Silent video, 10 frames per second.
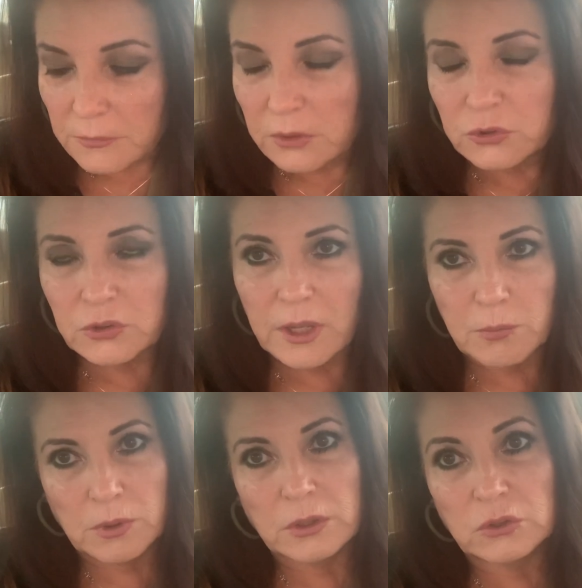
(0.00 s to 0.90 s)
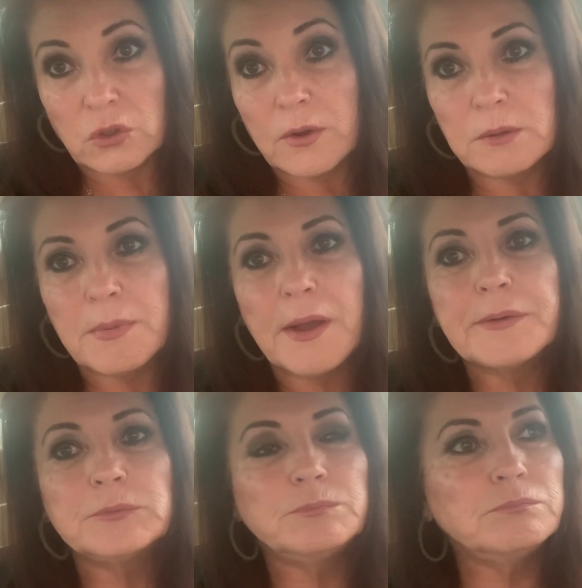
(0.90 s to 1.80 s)
Today, we're going to talk about
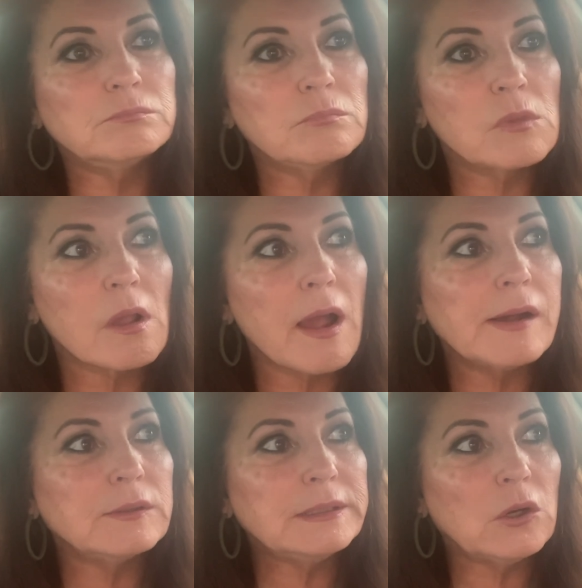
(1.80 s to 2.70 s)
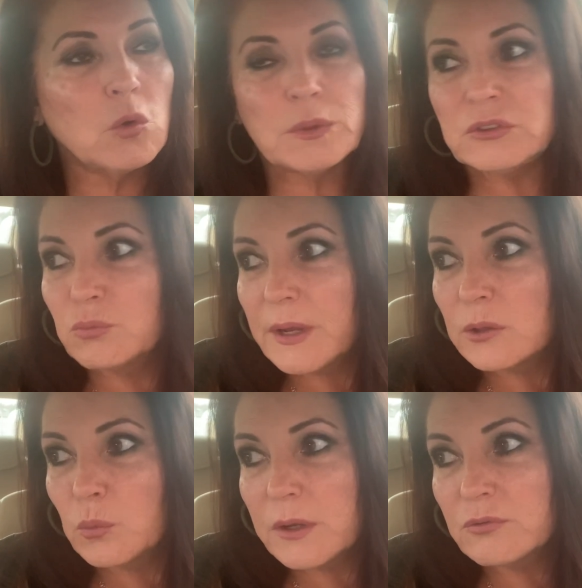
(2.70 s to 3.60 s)
how I always ran
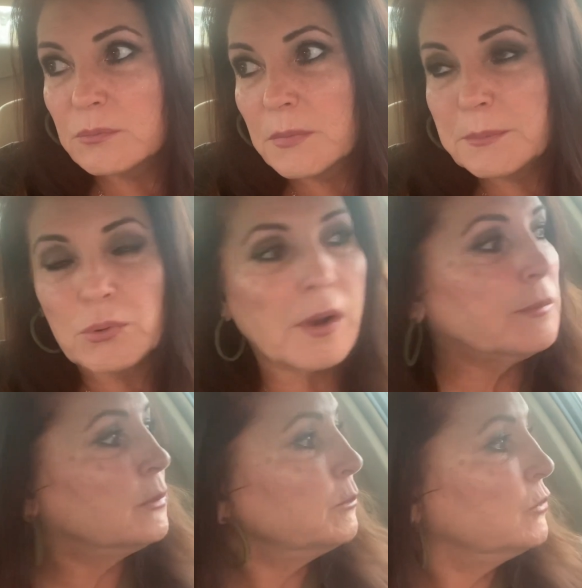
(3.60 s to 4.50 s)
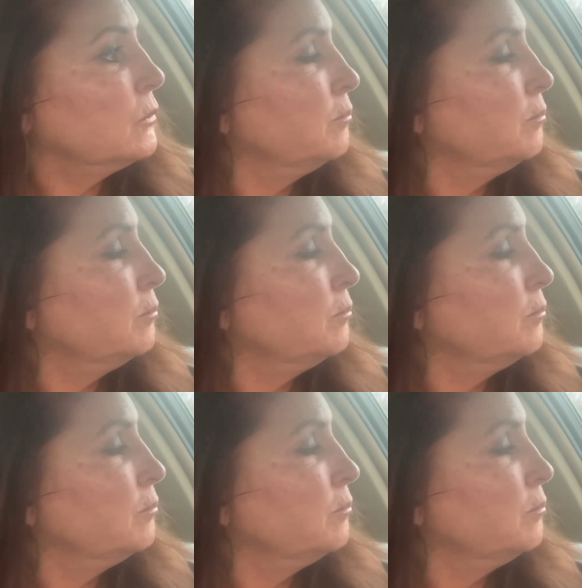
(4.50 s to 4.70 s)
away from my problems.